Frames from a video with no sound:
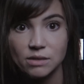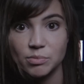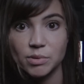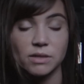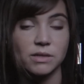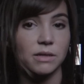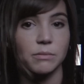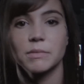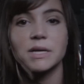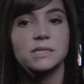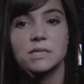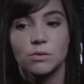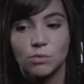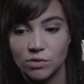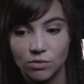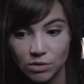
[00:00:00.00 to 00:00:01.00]
to building,
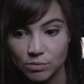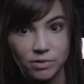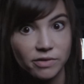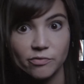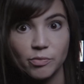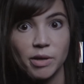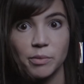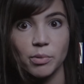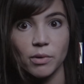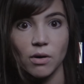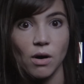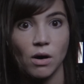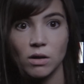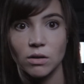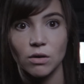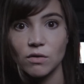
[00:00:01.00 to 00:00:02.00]
mixing with groups of people
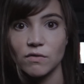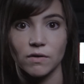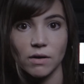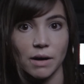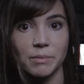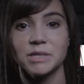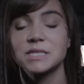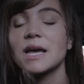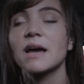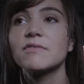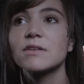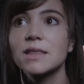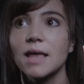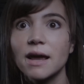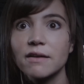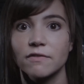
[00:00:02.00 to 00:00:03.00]
all over. I mean, to have a
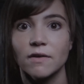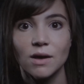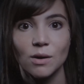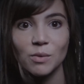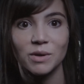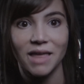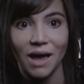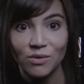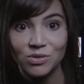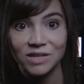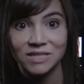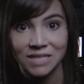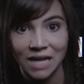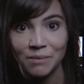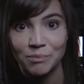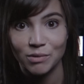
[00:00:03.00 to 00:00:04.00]
life without the
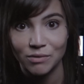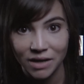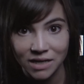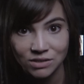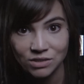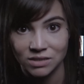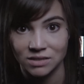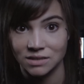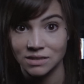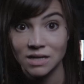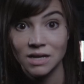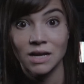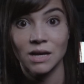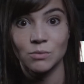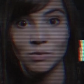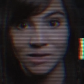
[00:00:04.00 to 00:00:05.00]
separations
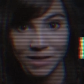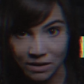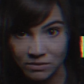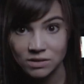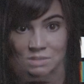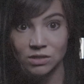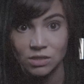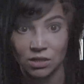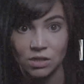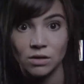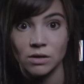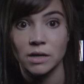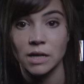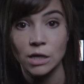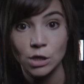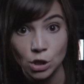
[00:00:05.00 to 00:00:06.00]
and without the
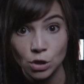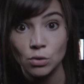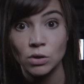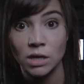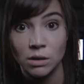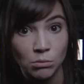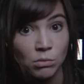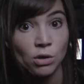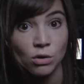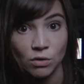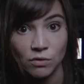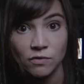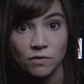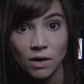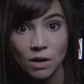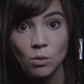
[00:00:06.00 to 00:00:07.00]
security. You can
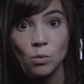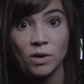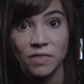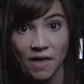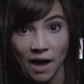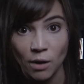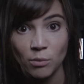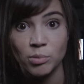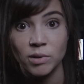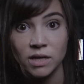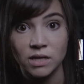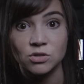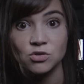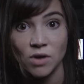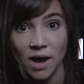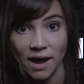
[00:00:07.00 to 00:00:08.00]
move without
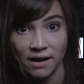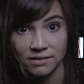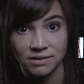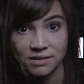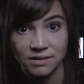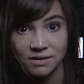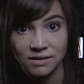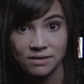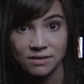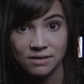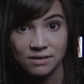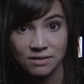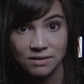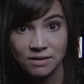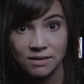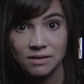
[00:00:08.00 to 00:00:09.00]
being tracked.
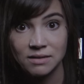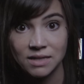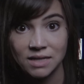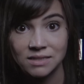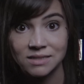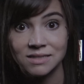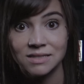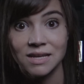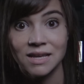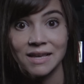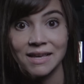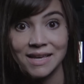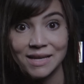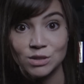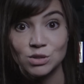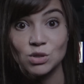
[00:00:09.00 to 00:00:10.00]
This
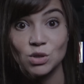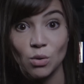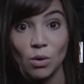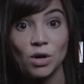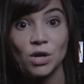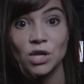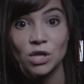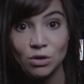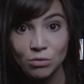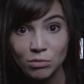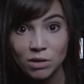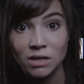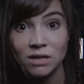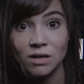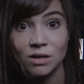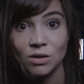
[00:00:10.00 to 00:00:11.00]
is your
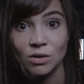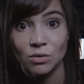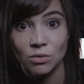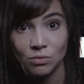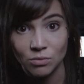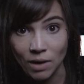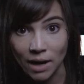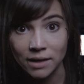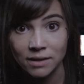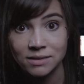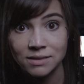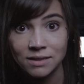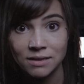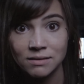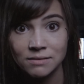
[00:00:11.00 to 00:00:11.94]
human right.